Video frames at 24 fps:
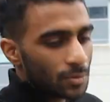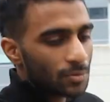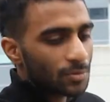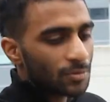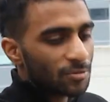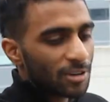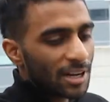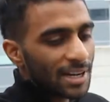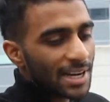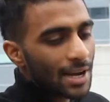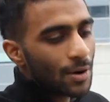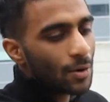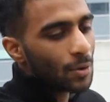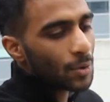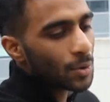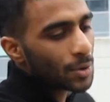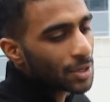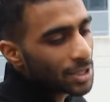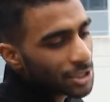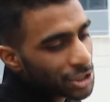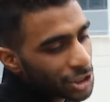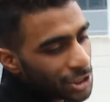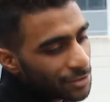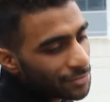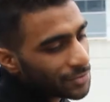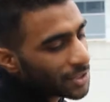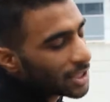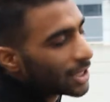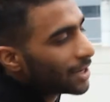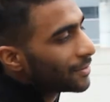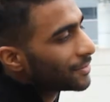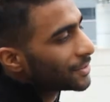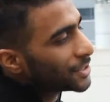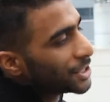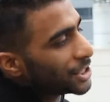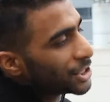Right now I wanna shift the
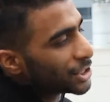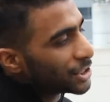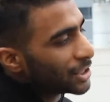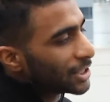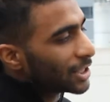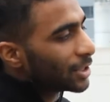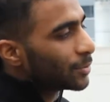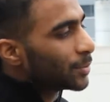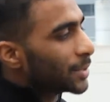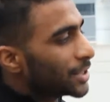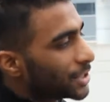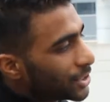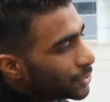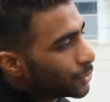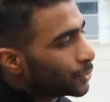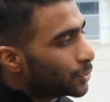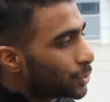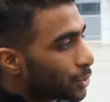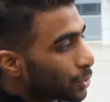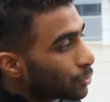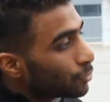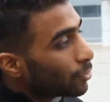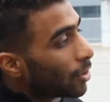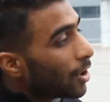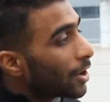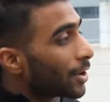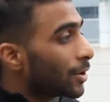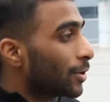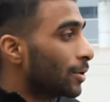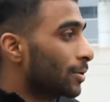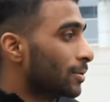conversation a little bit to Toronto,